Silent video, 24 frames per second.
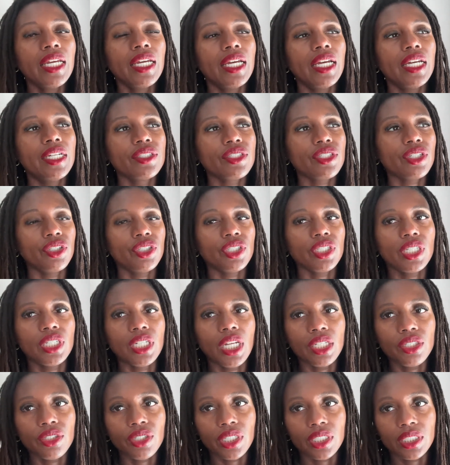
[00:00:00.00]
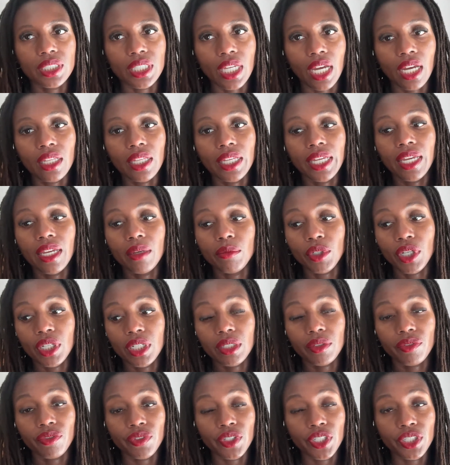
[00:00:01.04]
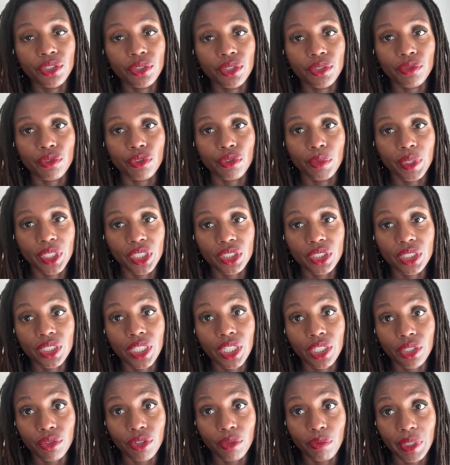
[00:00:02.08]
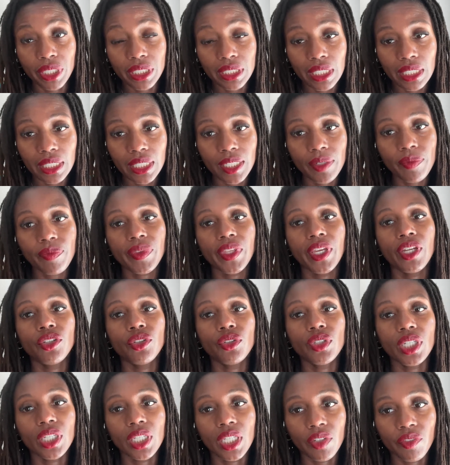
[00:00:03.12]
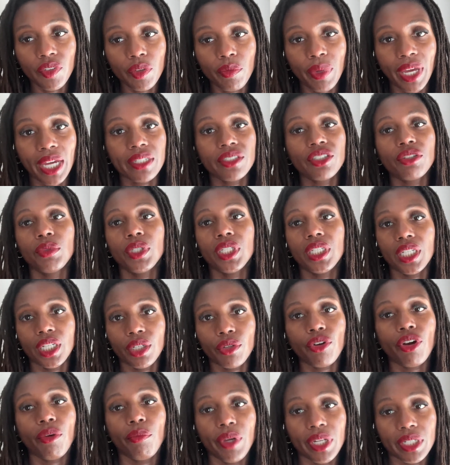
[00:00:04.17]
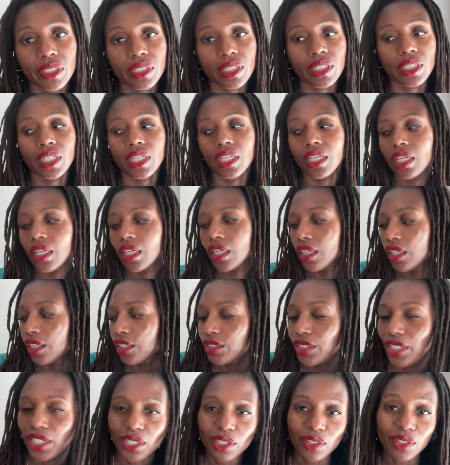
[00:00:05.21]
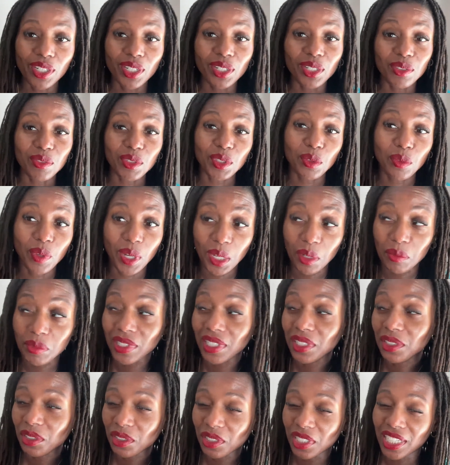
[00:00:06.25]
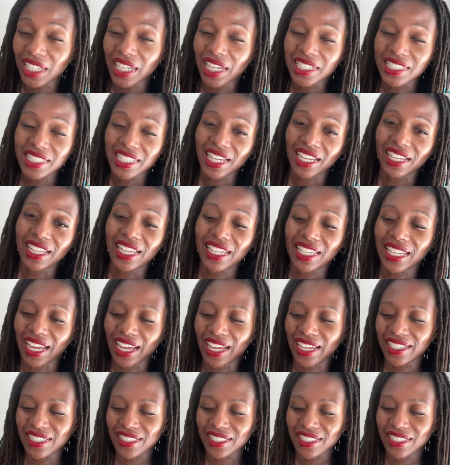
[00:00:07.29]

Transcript: And so you can tell it, hey, I'm going to feed you information incrementally, and you can give it back to me incrementally, so you don't get overwhelmed. Literally, I tell AI,